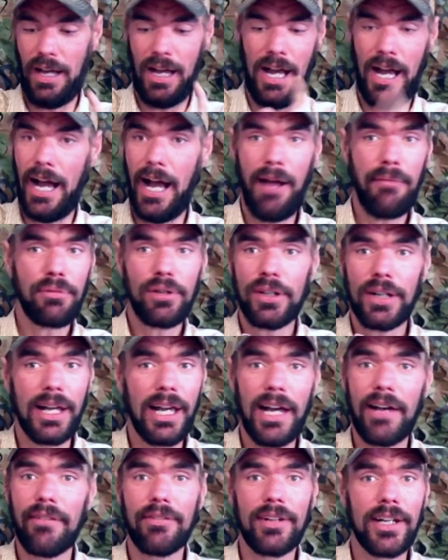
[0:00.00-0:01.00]
I'm going to
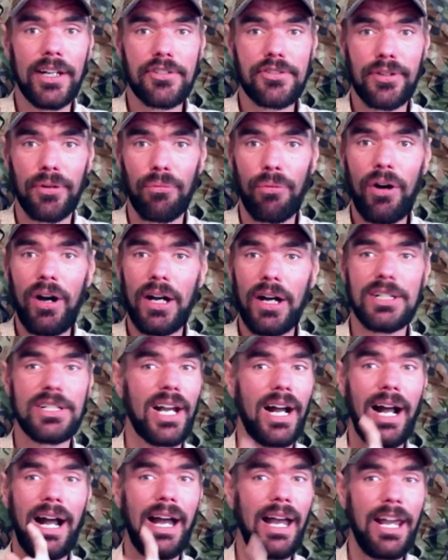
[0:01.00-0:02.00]
have an extra watch.
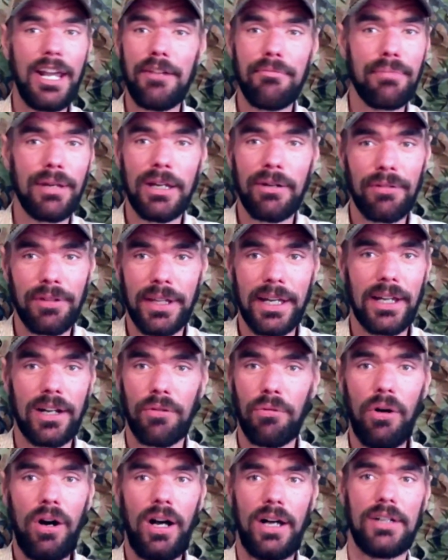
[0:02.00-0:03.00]
I hate being without a
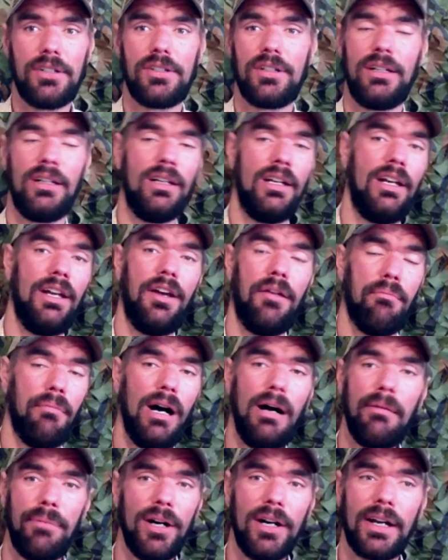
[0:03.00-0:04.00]
watch. My
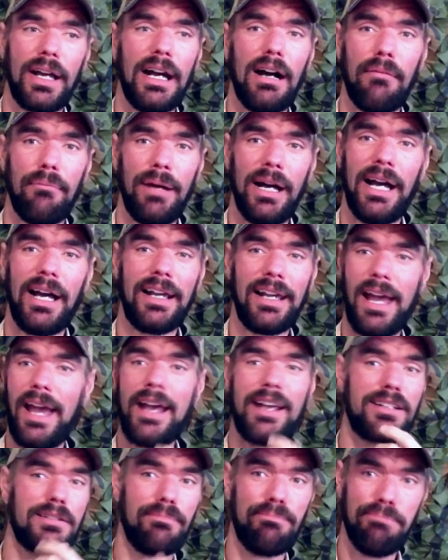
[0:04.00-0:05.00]
bug out bag
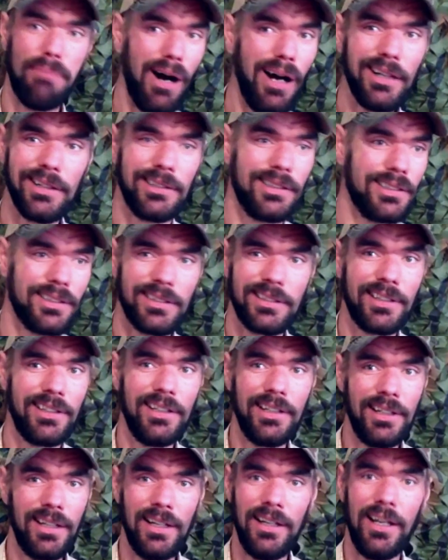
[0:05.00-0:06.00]
has buttons.
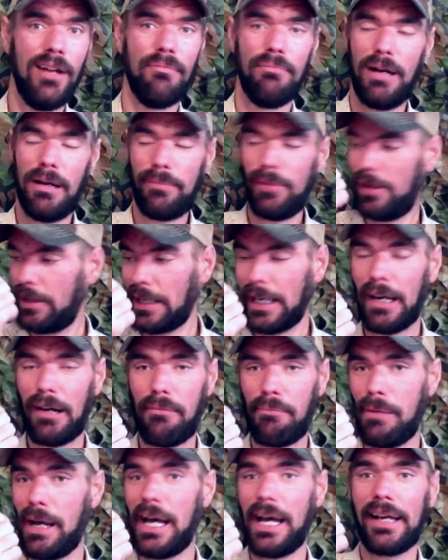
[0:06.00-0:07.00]
My bug out
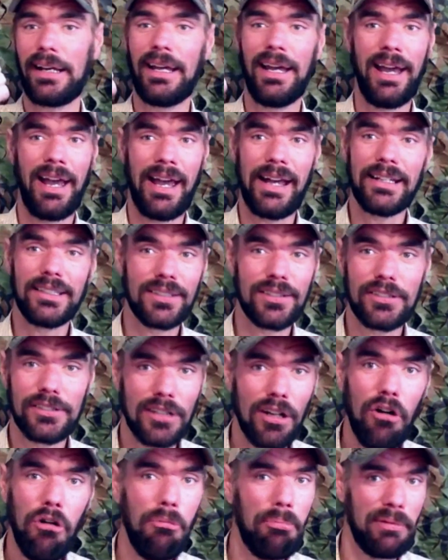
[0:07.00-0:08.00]
bag has
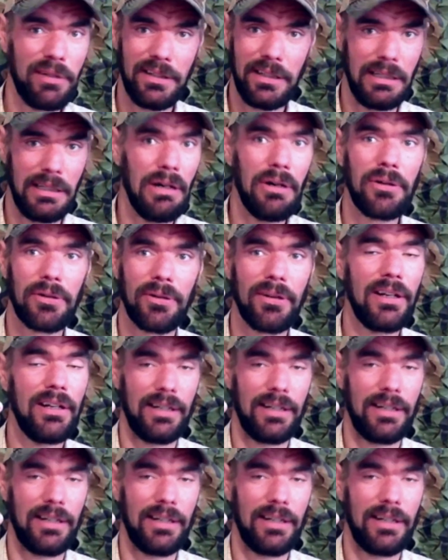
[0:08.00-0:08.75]
soap and deodorant,